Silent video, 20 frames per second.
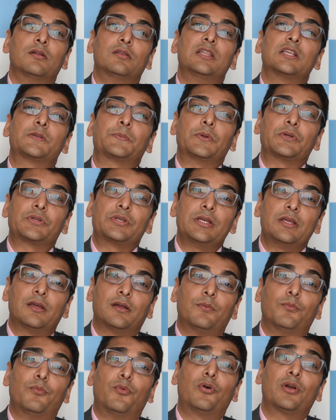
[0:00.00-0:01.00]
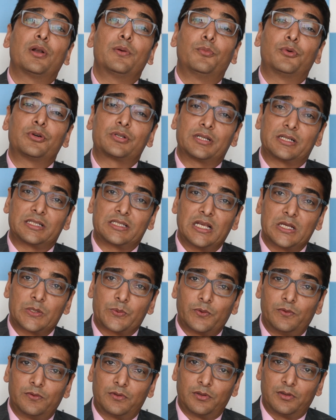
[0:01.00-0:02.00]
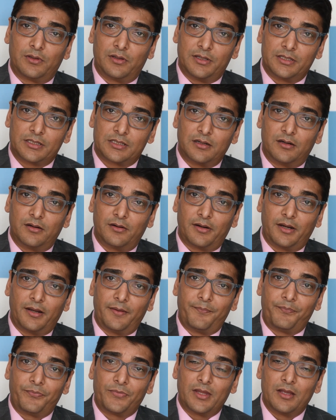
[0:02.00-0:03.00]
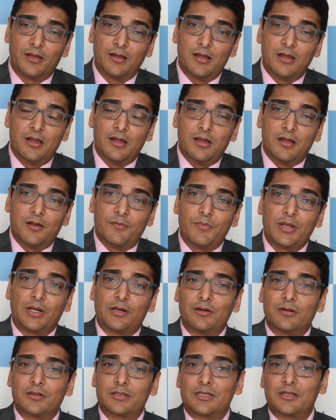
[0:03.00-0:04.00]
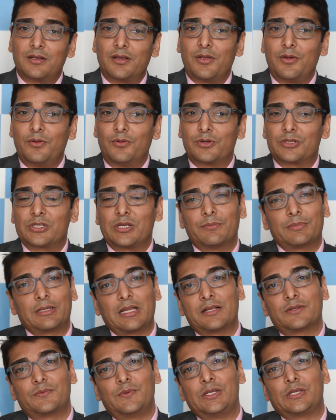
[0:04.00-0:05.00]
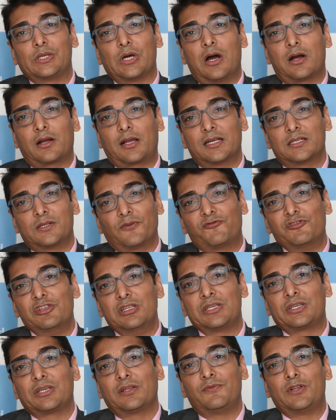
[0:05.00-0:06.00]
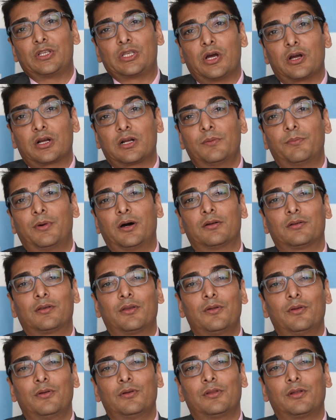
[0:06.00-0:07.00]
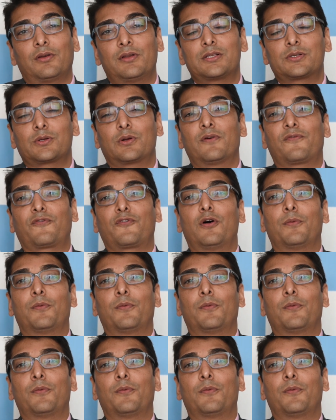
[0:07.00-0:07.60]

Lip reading: this procedure more and more successful through the wrist artery. Because, you know, sometimes we talk, as a physician, we talk about, you know, the risk of